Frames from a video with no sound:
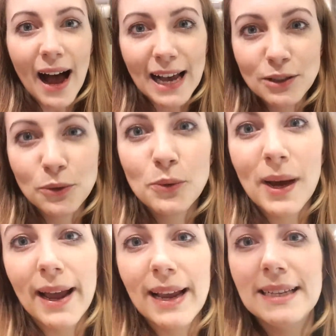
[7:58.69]
As
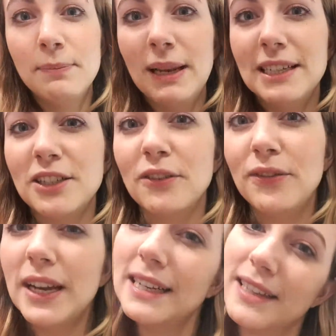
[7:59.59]
always, please don't
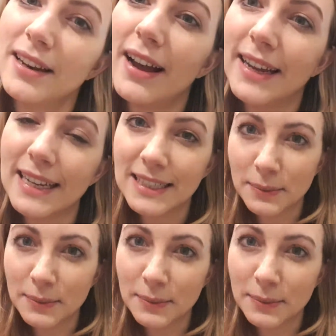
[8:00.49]
forget to like and